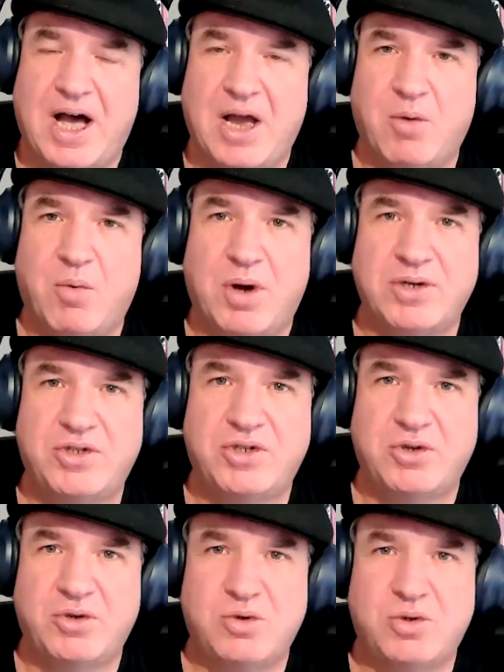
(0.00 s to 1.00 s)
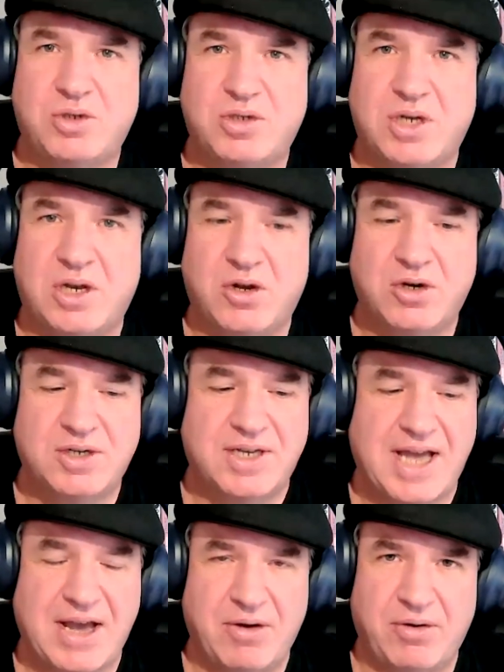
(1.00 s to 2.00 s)
I want you to look
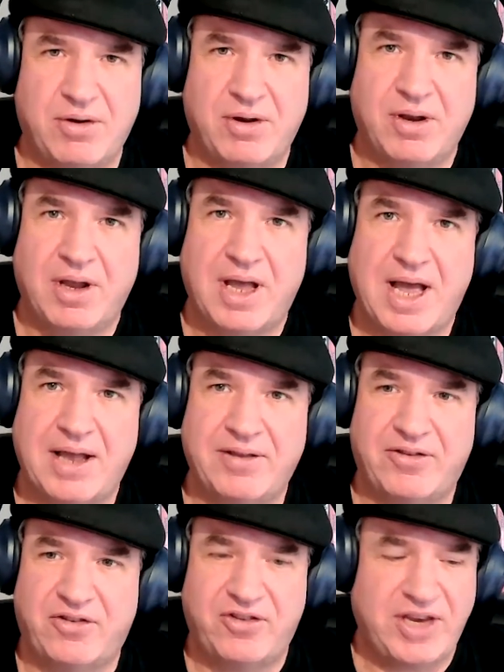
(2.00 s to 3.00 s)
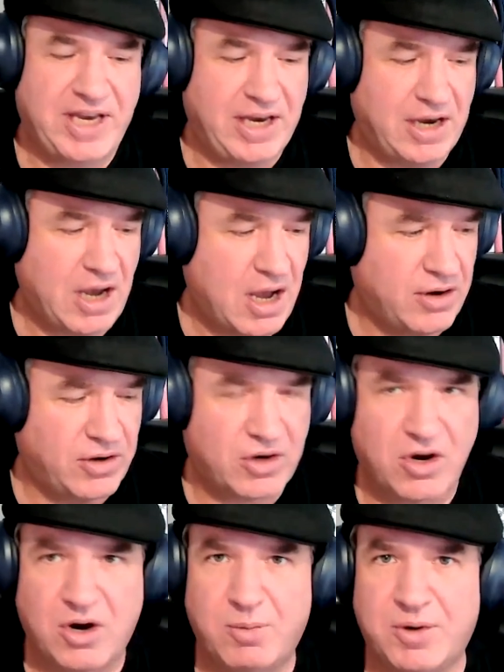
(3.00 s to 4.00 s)
down and see on the
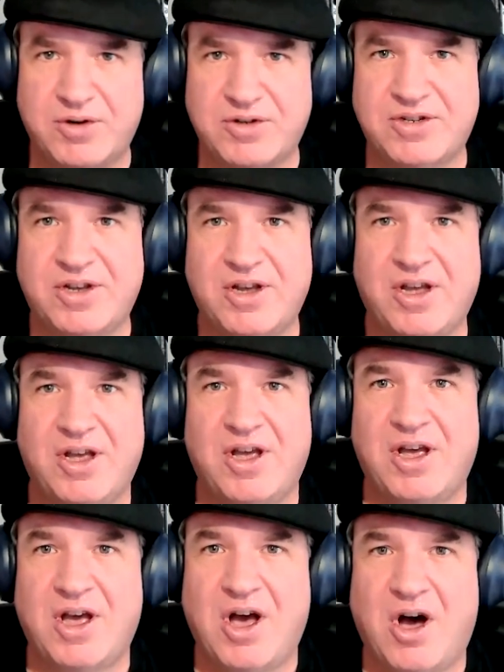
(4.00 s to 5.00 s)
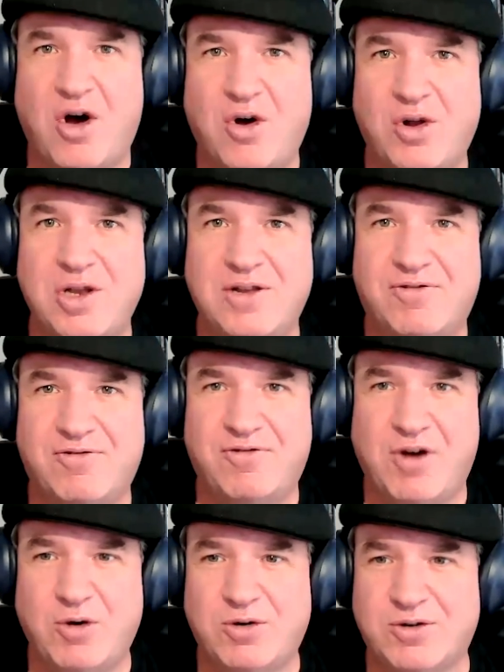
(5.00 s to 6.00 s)
cupboard all the
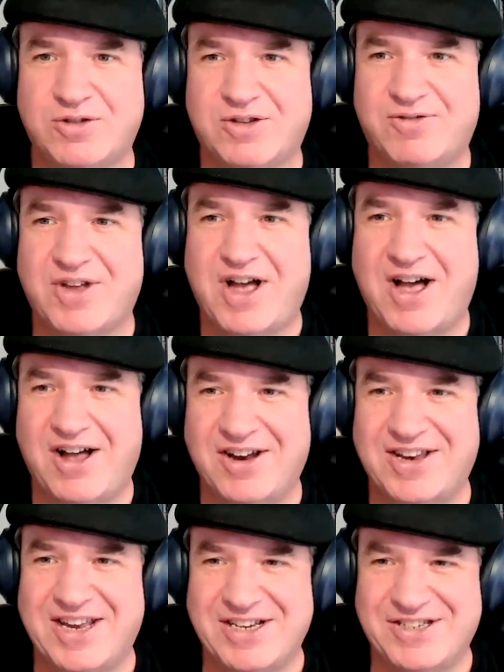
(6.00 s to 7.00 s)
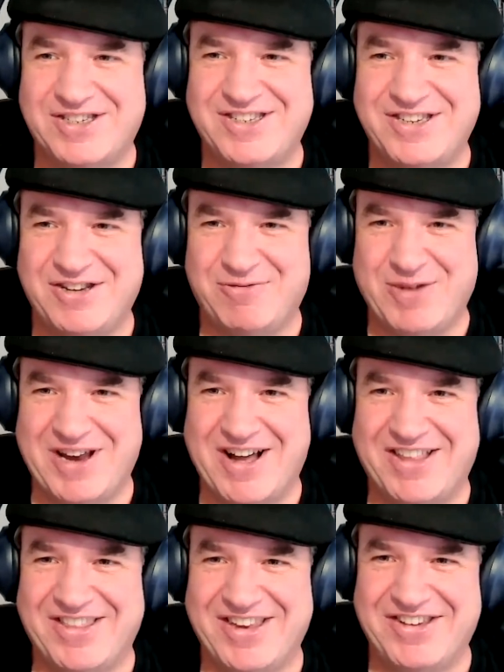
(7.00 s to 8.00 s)
photos of the holidays you've been
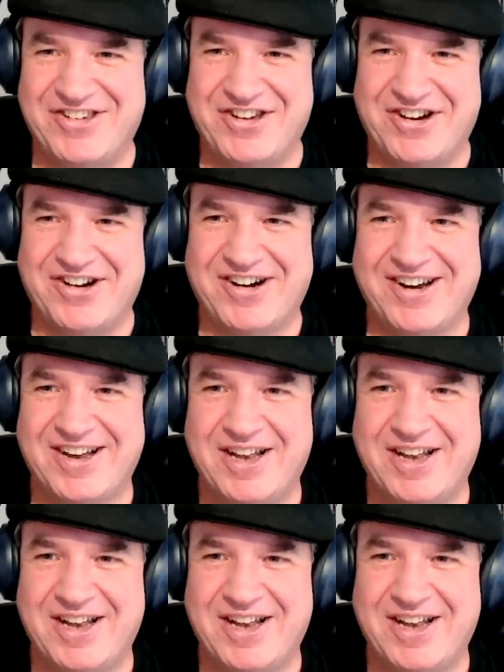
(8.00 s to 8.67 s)
on this year.